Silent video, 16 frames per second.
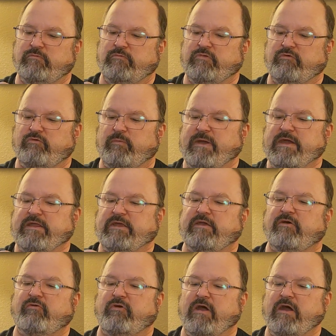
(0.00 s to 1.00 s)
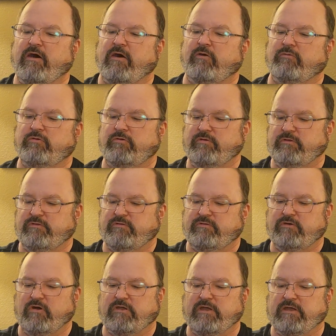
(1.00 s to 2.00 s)
the remaining around,
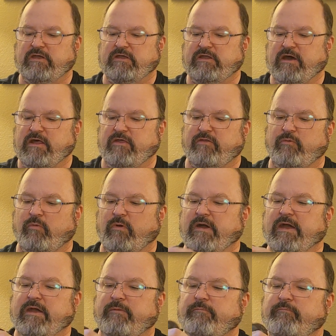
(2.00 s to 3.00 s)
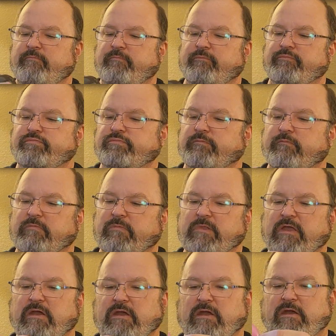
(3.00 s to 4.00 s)
tucking it out of the way,
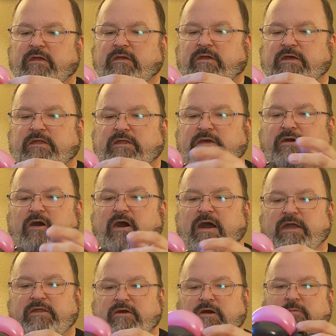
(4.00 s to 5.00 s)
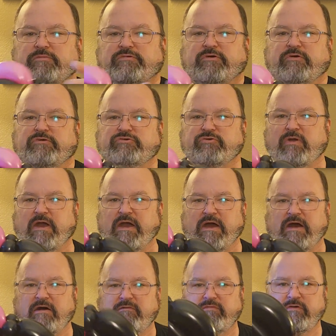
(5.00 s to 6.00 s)
getting it lined up so that you
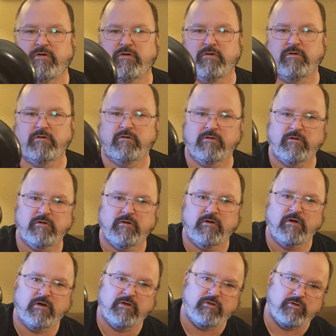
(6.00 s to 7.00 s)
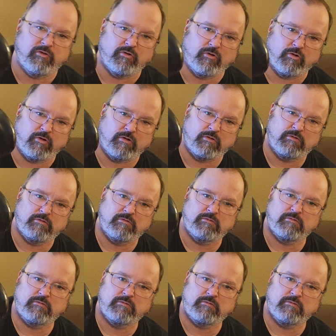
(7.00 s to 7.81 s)
have your